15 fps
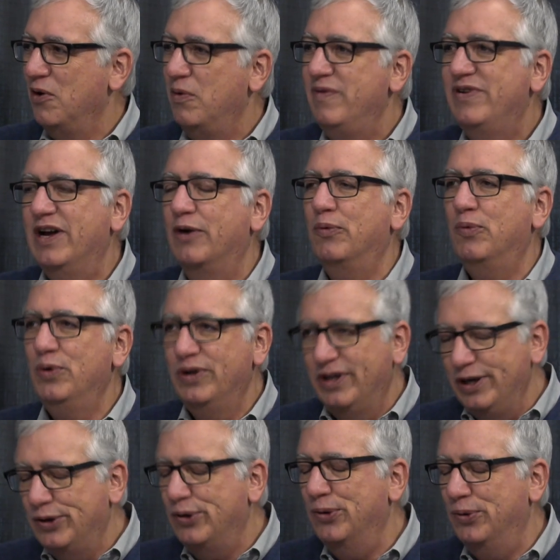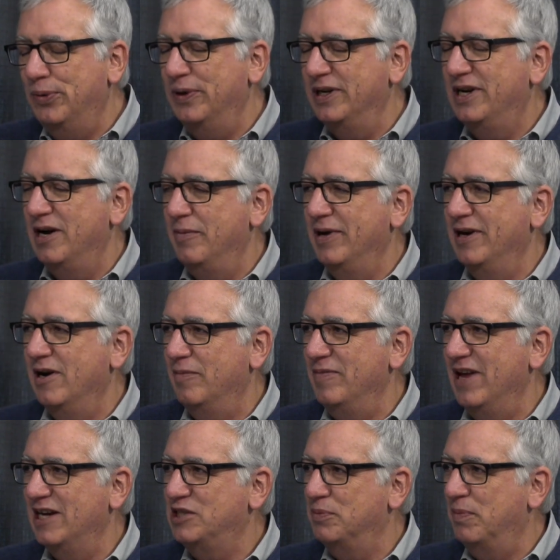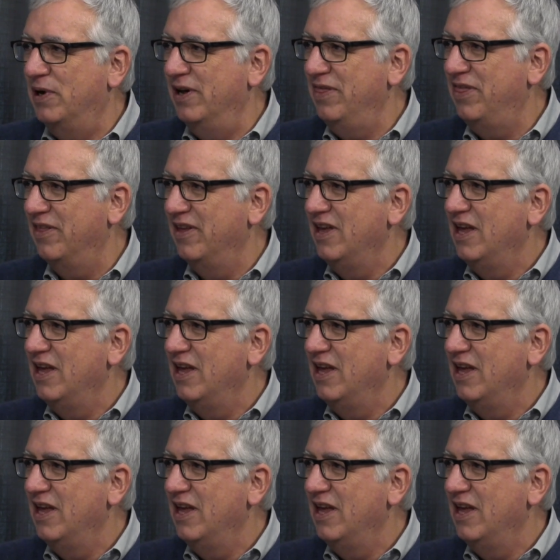We've got a really cool one coming up next month.